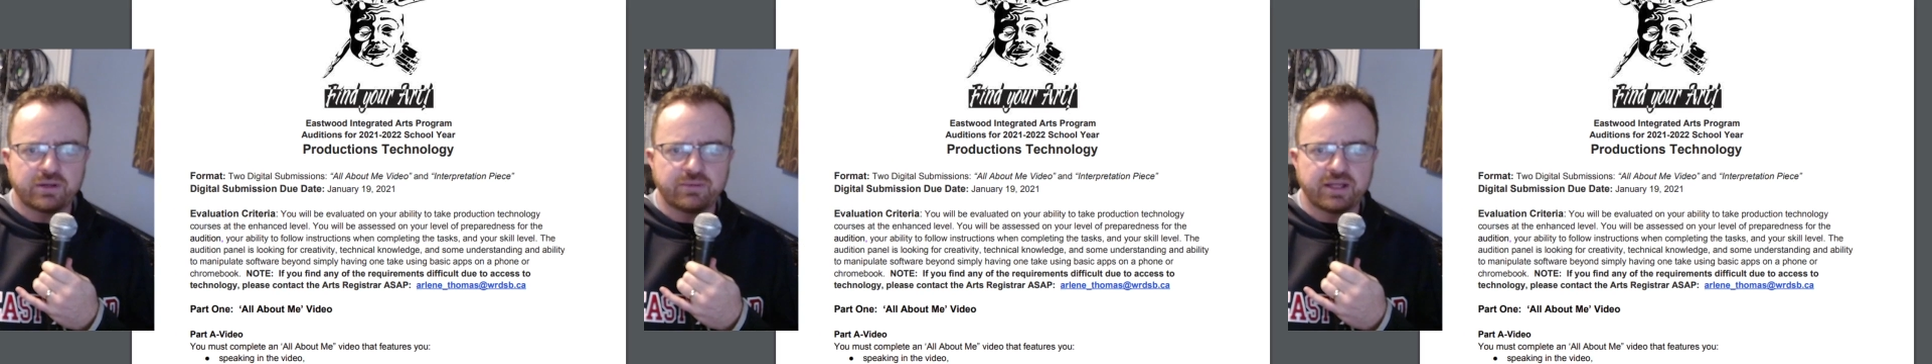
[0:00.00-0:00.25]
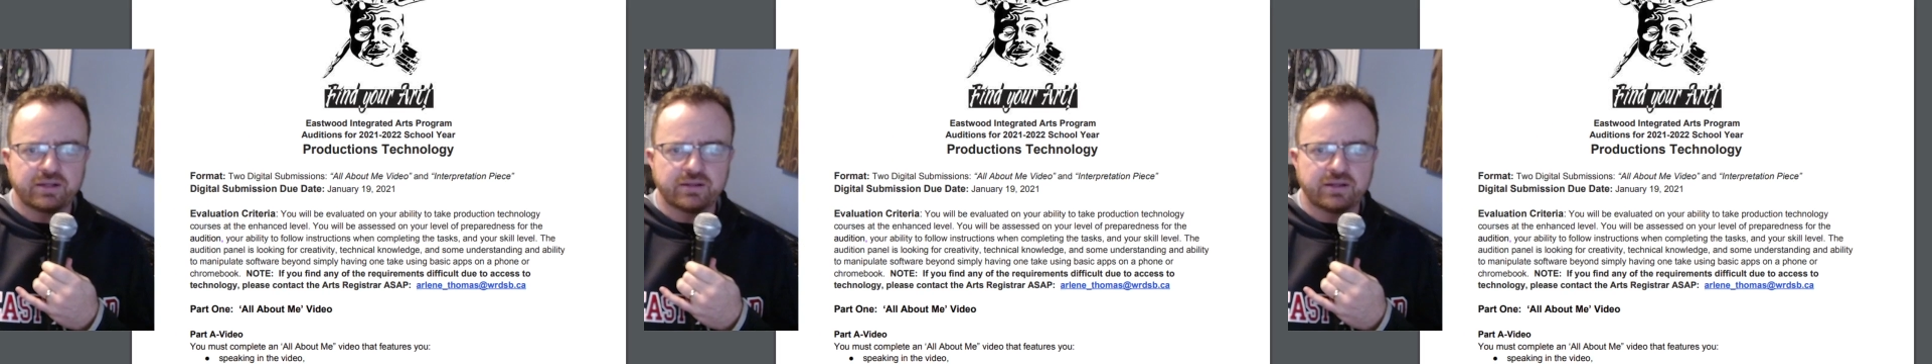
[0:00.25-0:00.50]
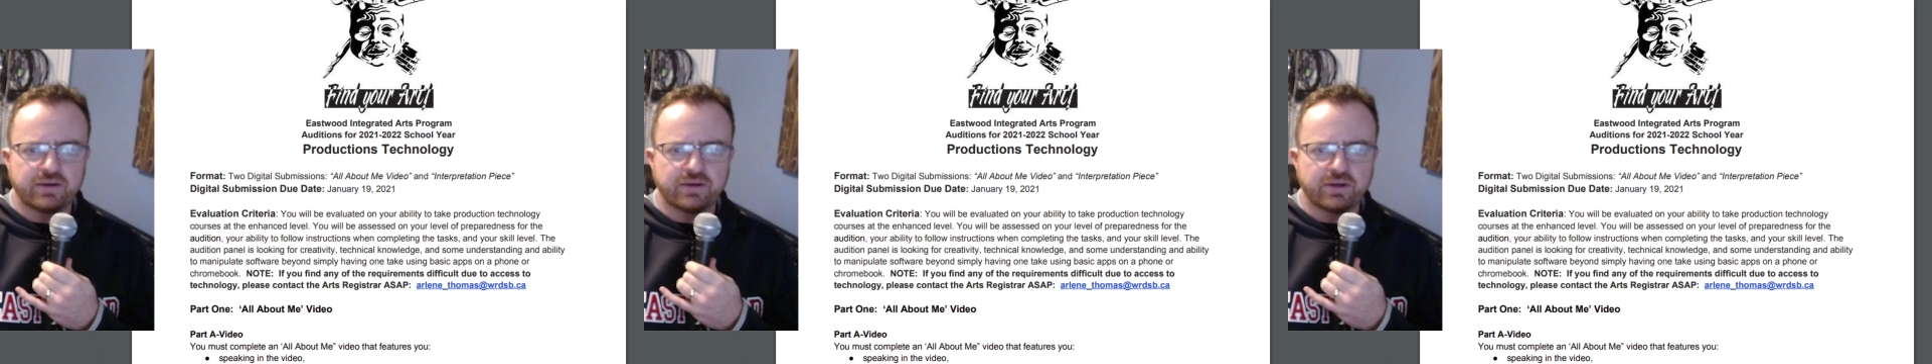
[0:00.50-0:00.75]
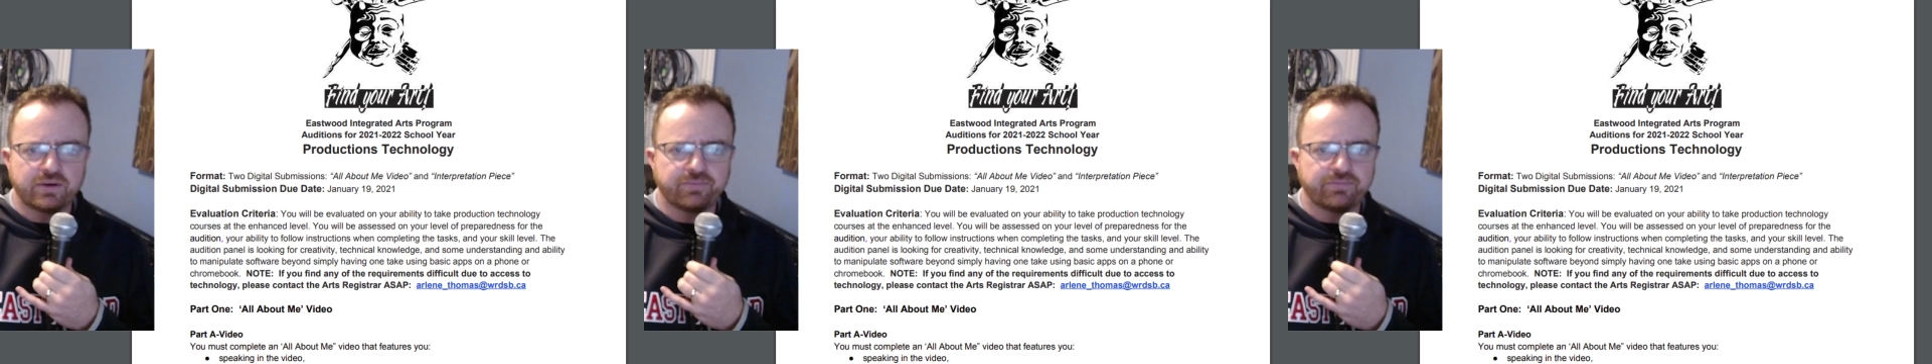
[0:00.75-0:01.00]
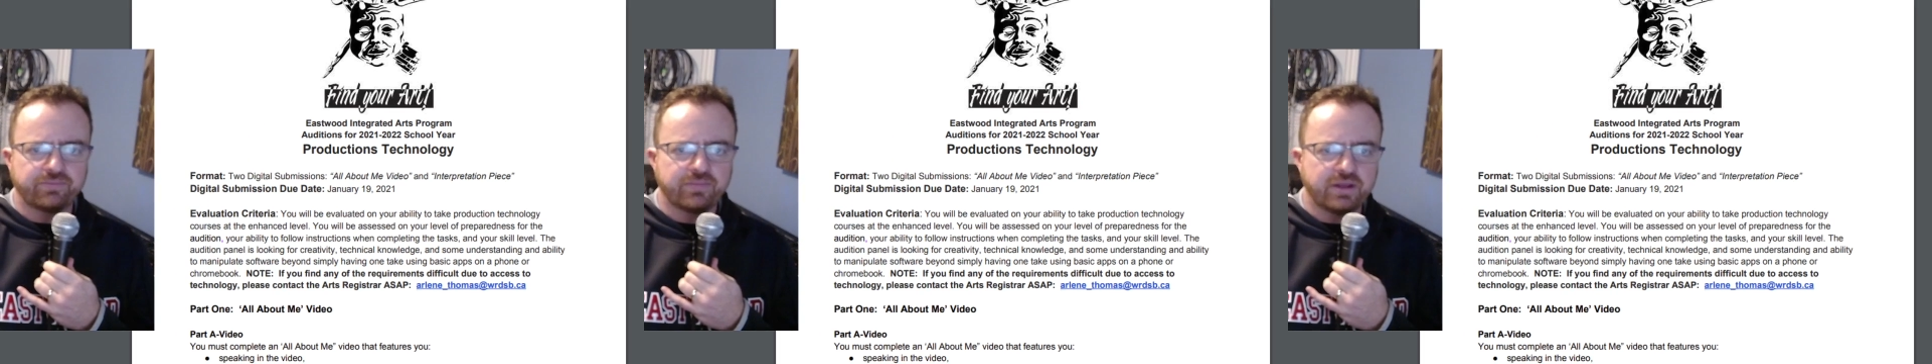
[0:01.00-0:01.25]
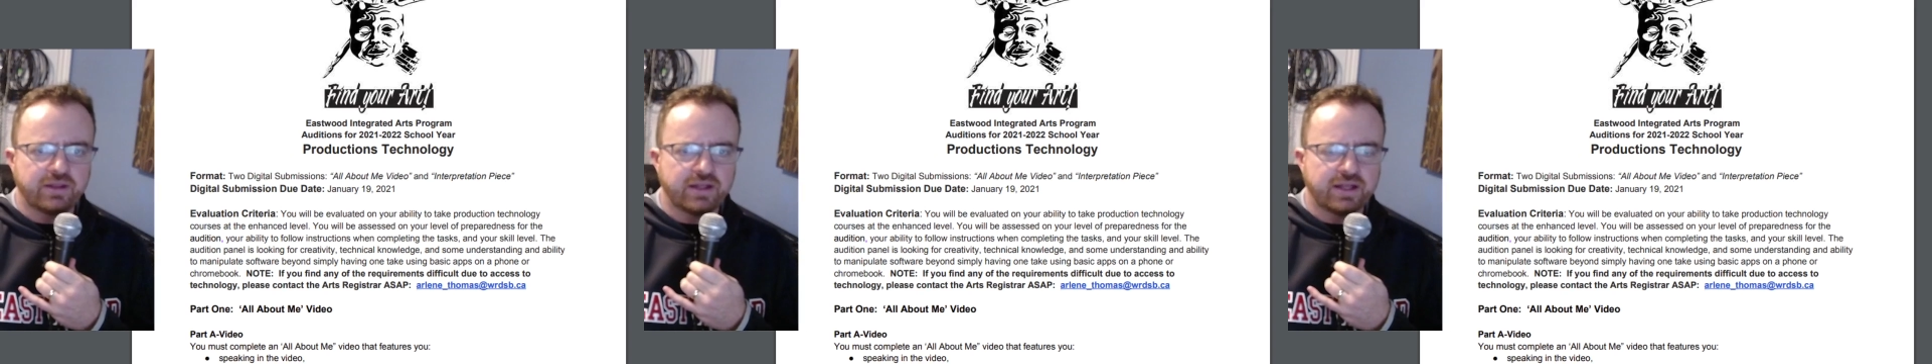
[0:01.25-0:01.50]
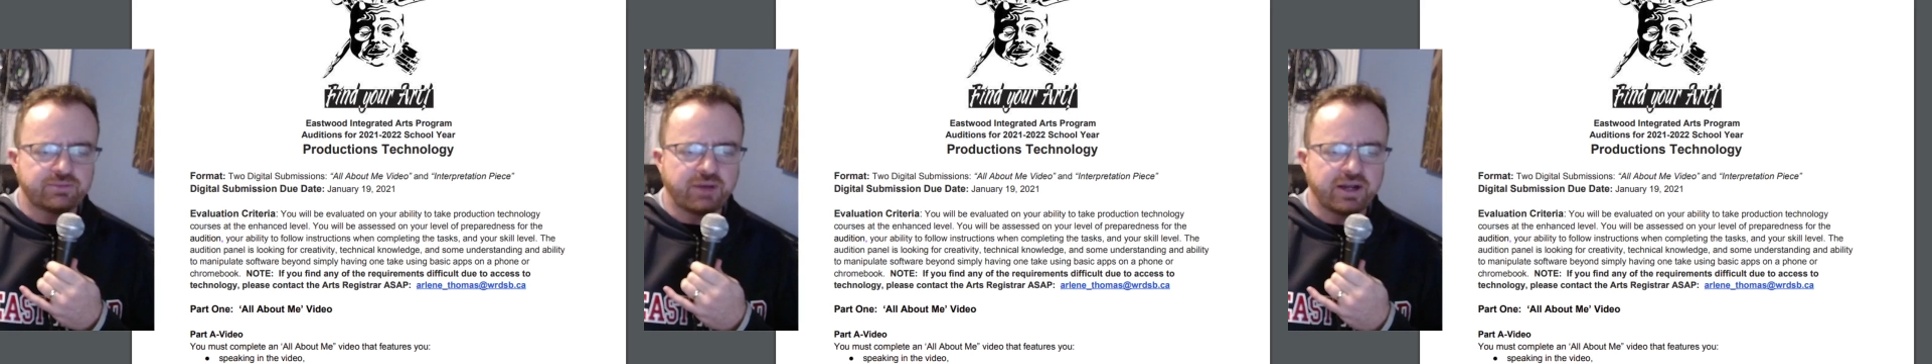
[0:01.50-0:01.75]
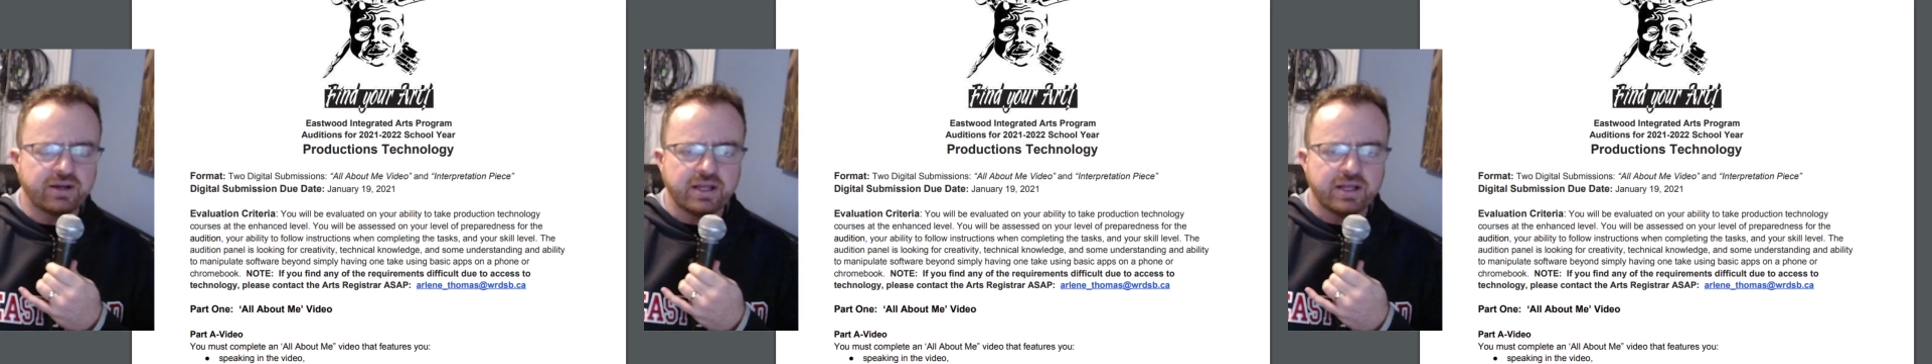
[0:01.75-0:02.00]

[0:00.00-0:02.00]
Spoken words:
bit. There we go. That's better.